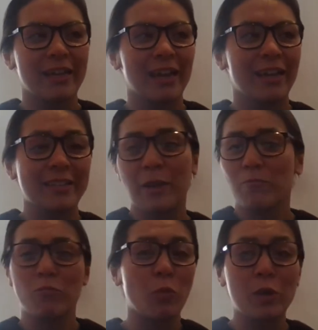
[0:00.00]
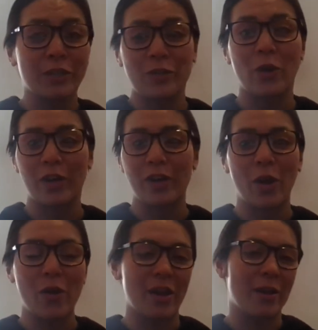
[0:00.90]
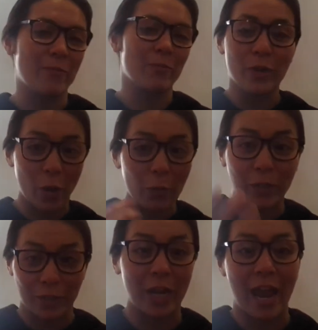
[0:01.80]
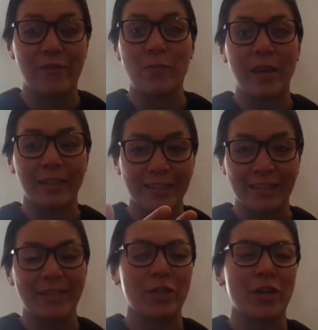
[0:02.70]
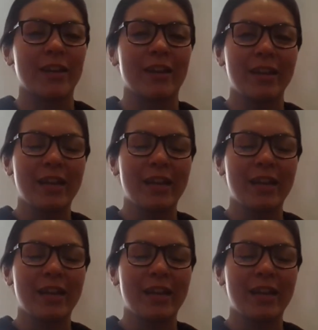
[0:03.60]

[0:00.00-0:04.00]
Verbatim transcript: And it's like, we're just not going to know. And, you know, we're just going to have to make this decision.